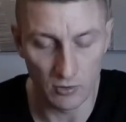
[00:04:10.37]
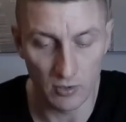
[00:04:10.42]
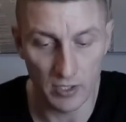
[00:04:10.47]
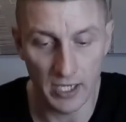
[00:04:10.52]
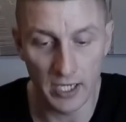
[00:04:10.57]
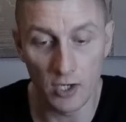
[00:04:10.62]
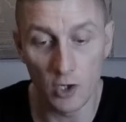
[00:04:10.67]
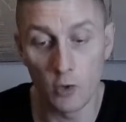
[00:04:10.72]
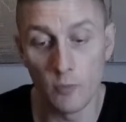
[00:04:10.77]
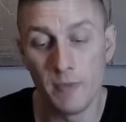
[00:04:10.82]

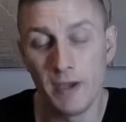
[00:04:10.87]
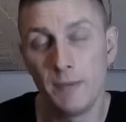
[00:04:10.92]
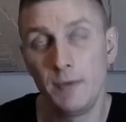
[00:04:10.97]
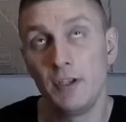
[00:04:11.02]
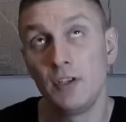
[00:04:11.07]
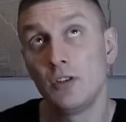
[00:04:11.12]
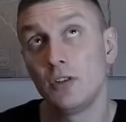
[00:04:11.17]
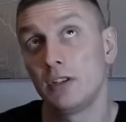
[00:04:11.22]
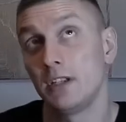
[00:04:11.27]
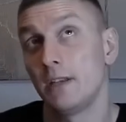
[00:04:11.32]
Okay, or maybe
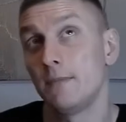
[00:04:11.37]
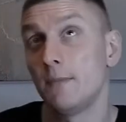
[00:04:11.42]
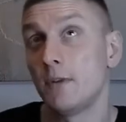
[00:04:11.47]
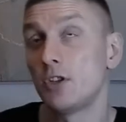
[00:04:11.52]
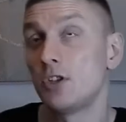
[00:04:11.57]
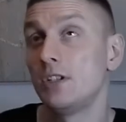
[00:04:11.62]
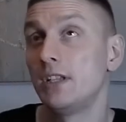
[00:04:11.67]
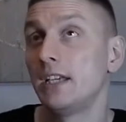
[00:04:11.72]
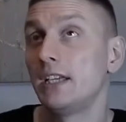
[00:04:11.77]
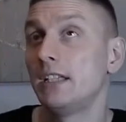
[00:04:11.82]
not that
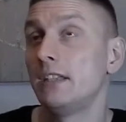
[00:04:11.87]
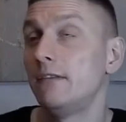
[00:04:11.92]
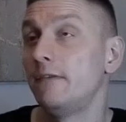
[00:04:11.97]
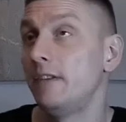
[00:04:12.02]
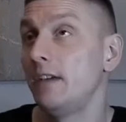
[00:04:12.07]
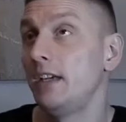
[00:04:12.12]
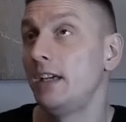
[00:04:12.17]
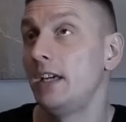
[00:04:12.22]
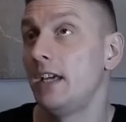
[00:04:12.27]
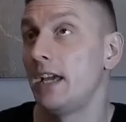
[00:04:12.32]
much negative
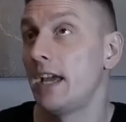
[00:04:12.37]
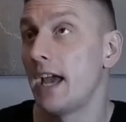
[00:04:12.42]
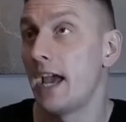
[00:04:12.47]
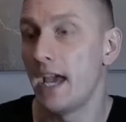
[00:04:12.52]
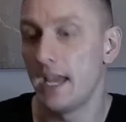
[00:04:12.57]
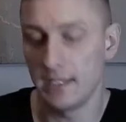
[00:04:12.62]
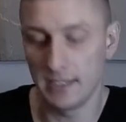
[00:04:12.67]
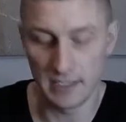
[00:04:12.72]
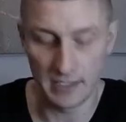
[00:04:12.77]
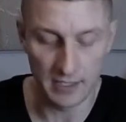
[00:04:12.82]
thinking
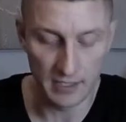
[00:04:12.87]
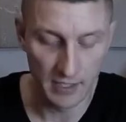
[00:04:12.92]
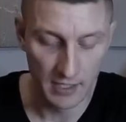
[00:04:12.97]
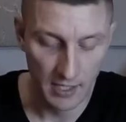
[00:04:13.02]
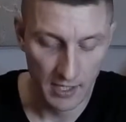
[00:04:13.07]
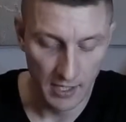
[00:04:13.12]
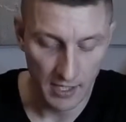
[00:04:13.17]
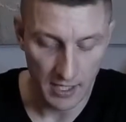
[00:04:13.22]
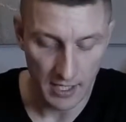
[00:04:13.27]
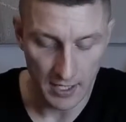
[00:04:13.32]
as
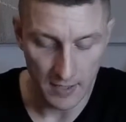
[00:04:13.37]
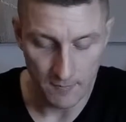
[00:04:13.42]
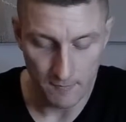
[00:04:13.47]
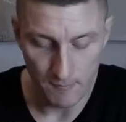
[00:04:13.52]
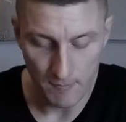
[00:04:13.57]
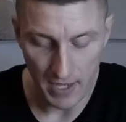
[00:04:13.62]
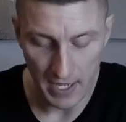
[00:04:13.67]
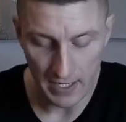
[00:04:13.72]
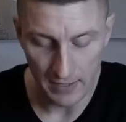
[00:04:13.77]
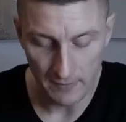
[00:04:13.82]

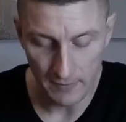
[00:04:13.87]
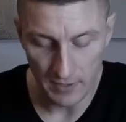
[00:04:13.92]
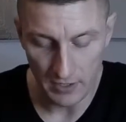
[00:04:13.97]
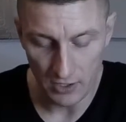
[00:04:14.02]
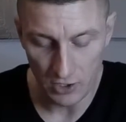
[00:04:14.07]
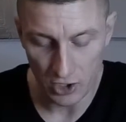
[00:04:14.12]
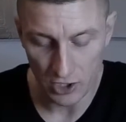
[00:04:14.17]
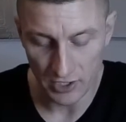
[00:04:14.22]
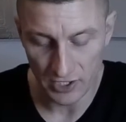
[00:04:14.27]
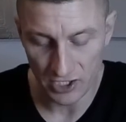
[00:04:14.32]
maybe
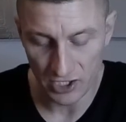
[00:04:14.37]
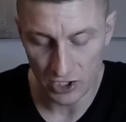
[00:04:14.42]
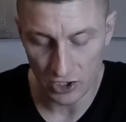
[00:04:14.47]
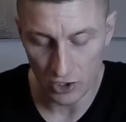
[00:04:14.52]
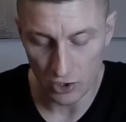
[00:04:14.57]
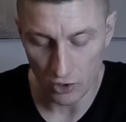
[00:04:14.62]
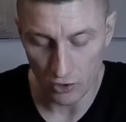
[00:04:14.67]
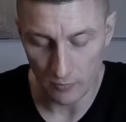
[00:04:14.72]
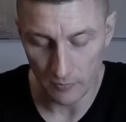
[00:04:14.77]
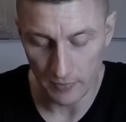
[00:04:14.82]
just
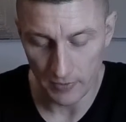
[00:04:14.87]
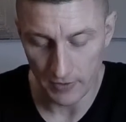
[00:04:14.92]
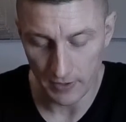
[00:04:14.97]
stop